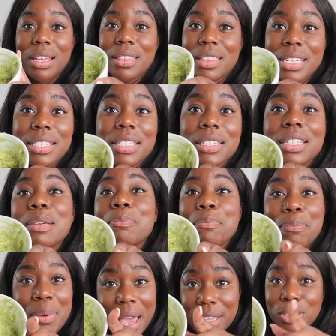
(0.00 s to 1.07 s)
This is the
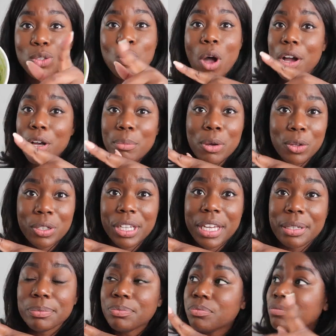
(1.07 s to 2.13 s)
best
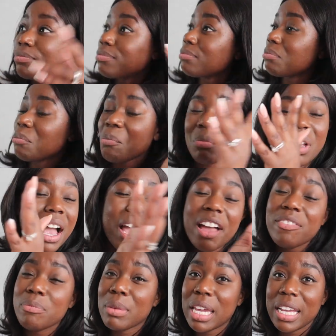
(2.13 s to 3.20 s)
guacamole I
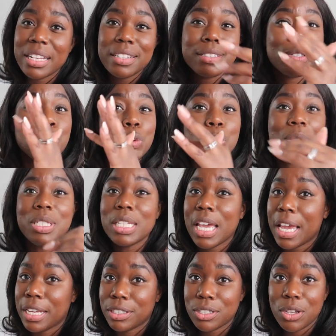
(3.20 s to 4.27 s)
have made to
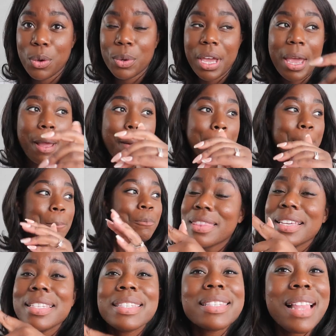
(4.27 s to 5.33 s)
date, okay?
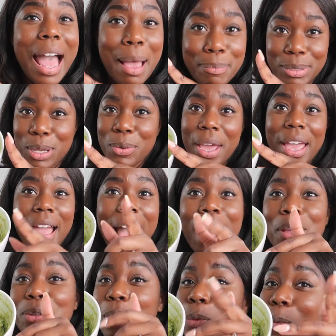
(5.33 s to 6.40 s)
This slaps, okay? I
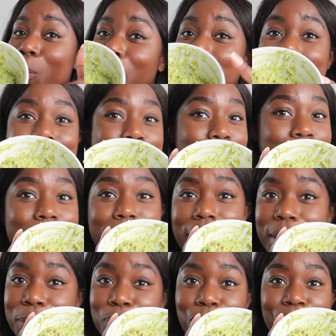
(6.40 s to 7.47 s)
don't know what I just
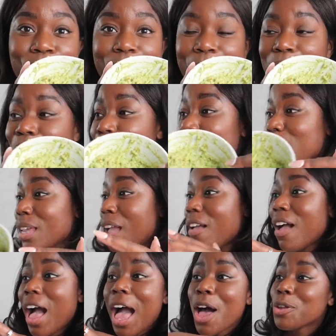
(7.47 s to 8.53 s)
did.
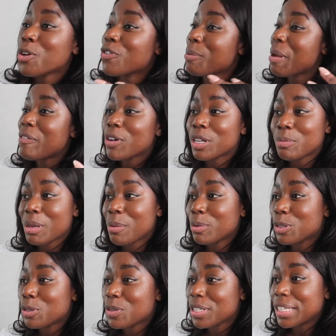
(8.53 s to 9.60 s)
I don't know if I'm ever gonna be able
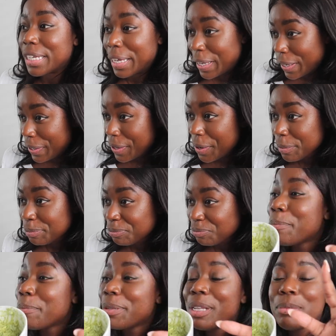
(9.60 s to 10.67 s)
to do this again,
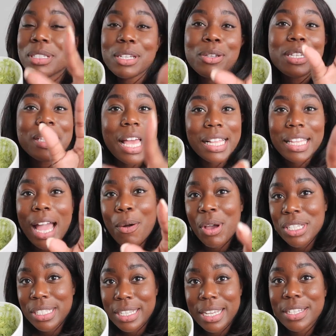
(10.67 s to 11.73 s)
but let me tell you exactly how
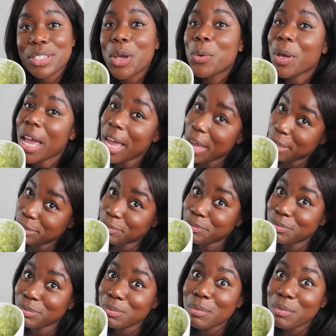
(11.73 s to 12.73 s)
I did it, okay?